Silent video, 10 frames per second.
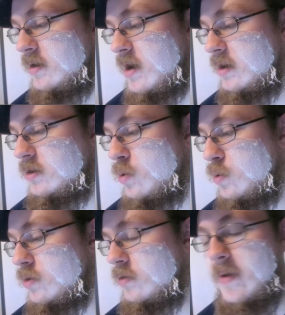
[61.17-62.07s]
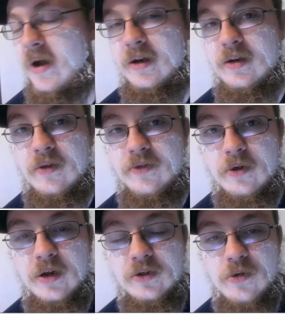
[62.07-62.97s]
at quarterback,
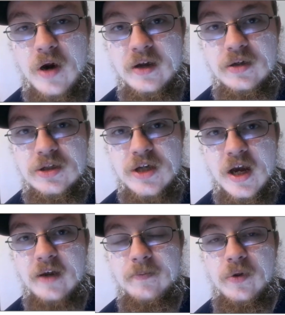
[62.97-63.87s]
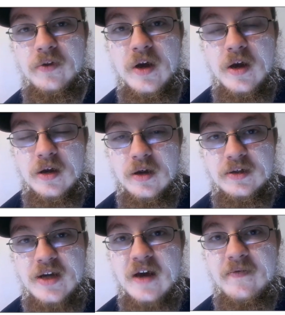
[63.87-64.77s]
they're in great shape with
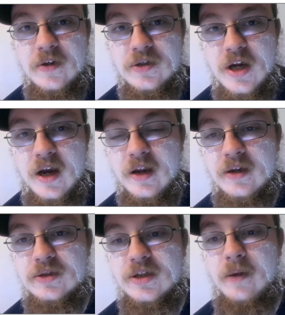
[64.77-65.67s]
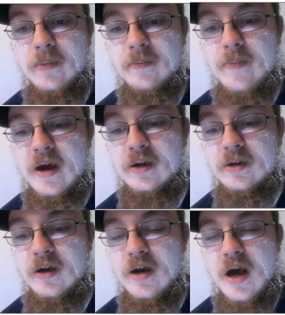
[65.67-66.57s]
Kevin Jennings coming back.